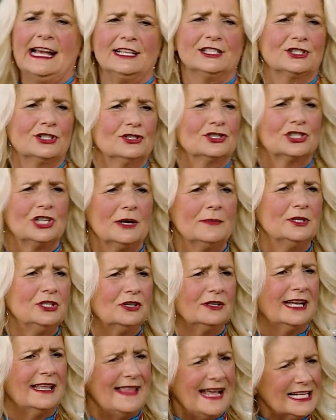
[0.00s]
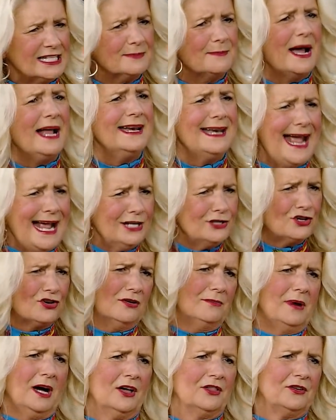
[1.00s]
asked her, she would do it. Now, that's my
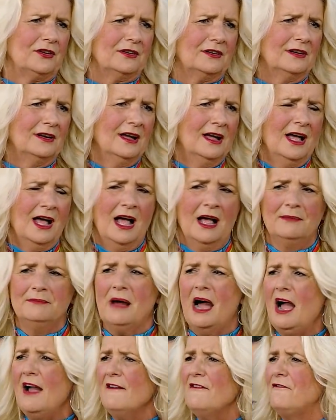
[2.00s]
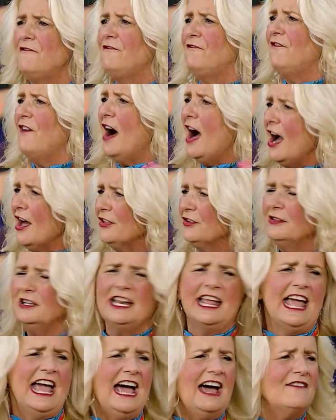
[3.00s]
natural mother. My Father
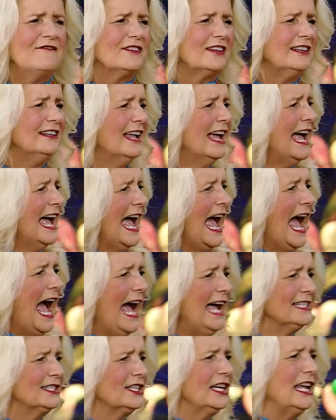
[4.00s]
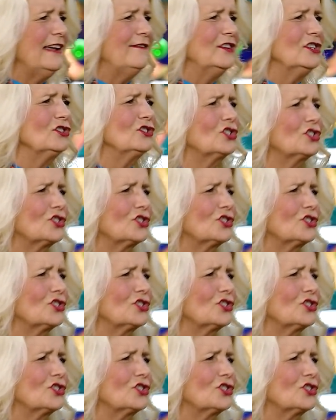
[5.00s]
in heaven has an even